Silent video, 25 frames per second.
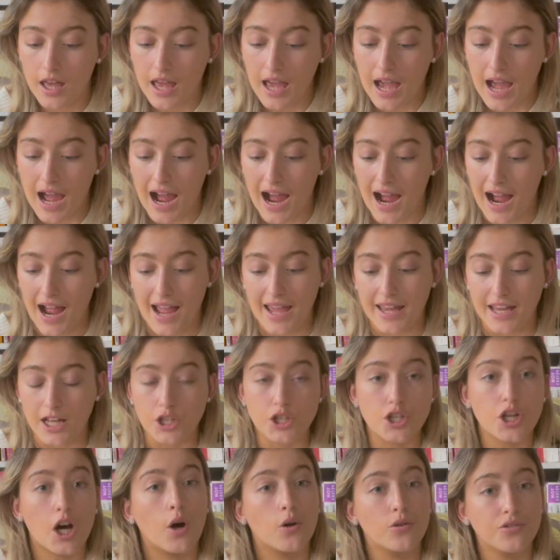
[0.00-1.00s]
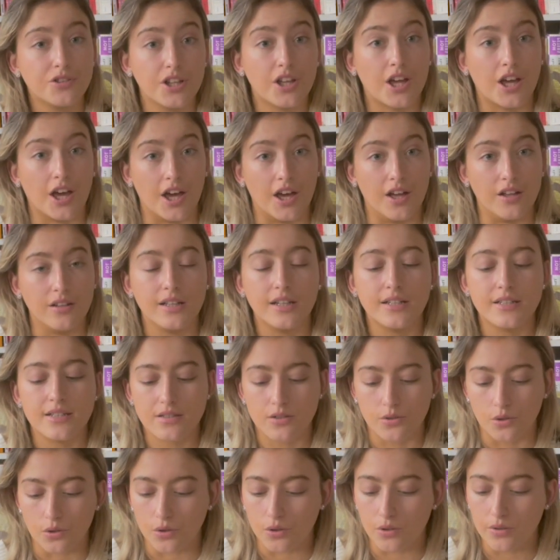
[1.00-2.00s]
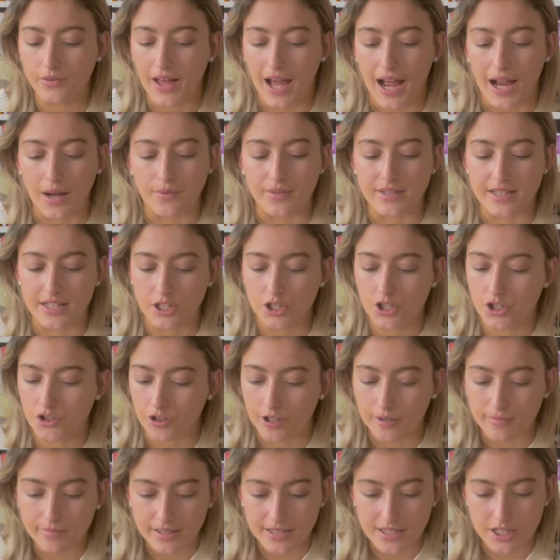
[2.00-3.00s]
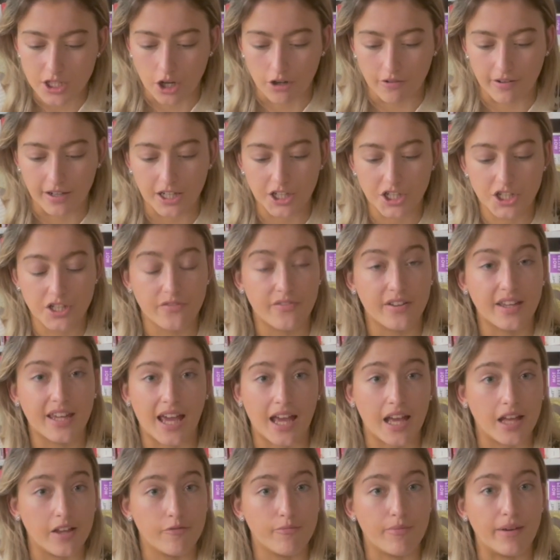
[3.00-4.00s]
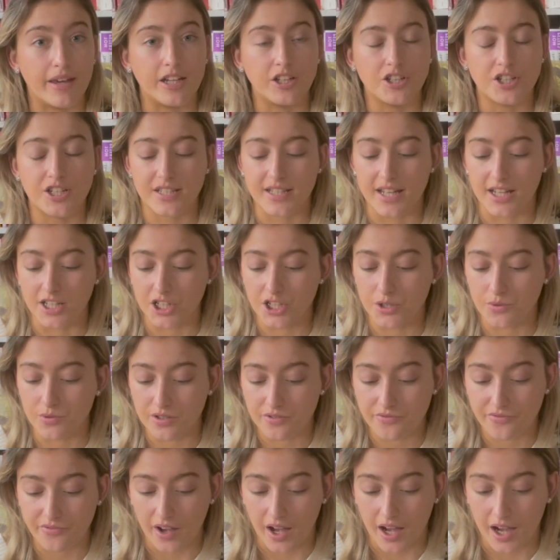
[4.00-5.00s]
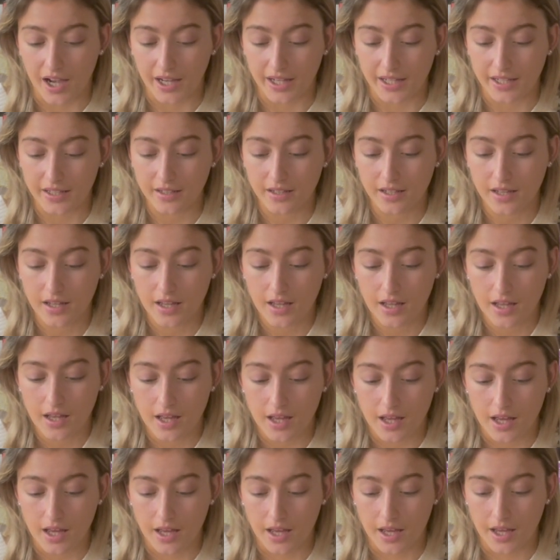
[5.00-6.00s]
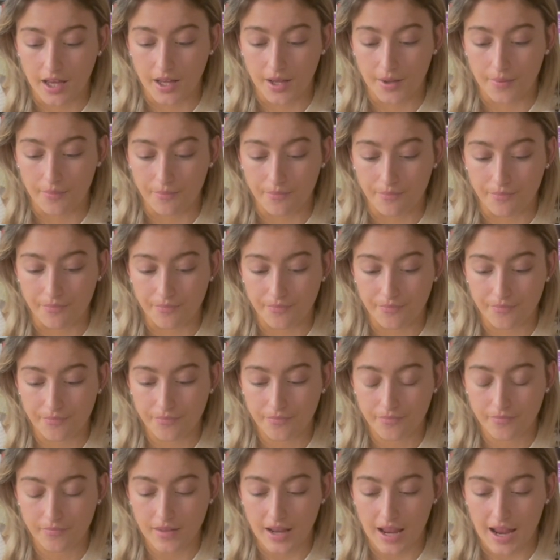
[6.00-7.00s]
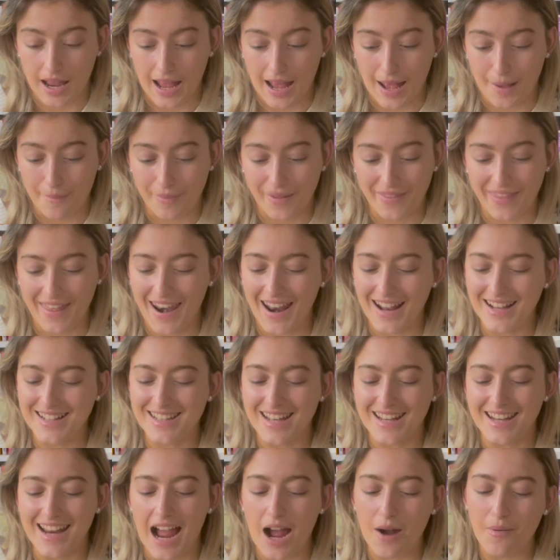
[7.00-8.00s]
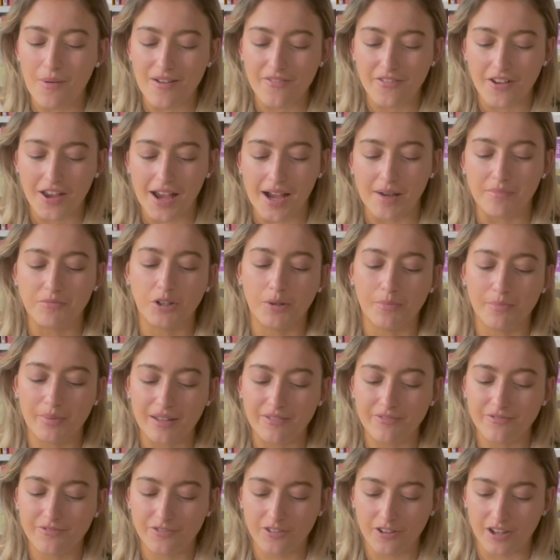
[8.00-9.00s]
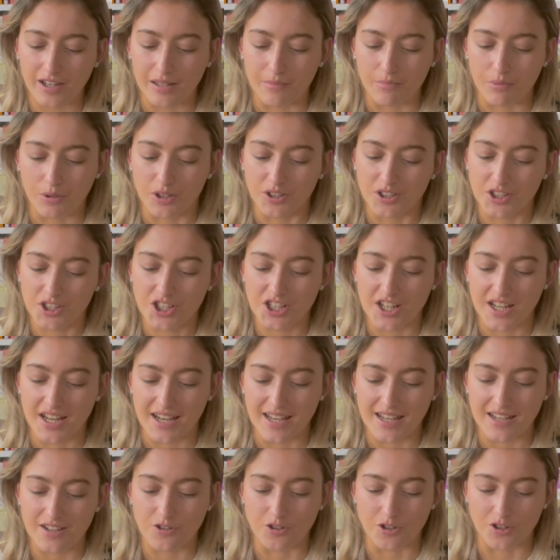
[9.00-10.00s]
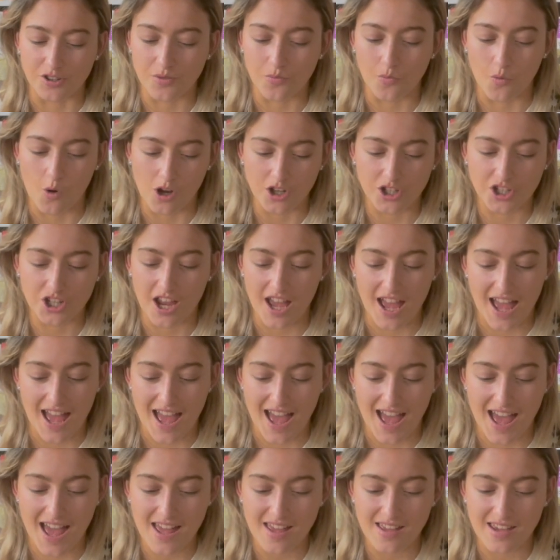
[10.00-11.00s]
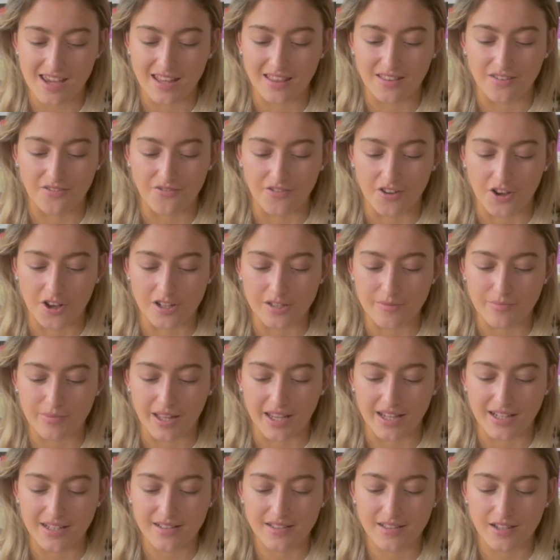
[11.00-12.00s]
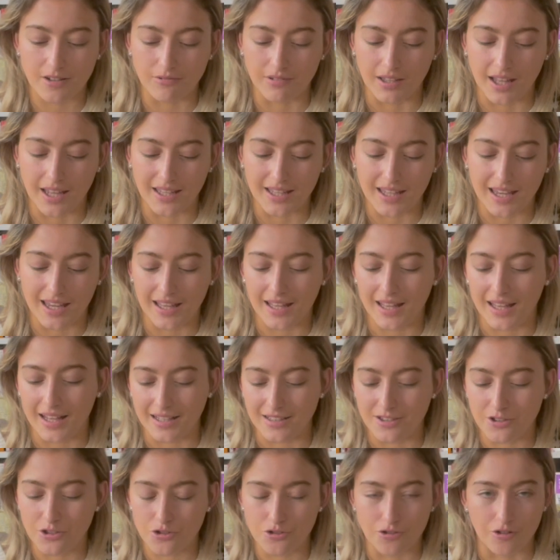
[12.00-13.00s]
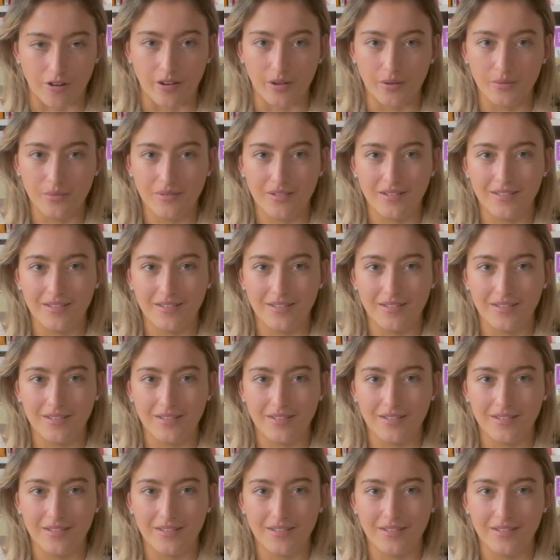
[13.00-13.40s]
I told the girl at school that I was extremely sorry and she forgave me. She said she was fine. But then I said, however, I'm not being funny, but she doesn't wash her hair in the first place, so like it is true.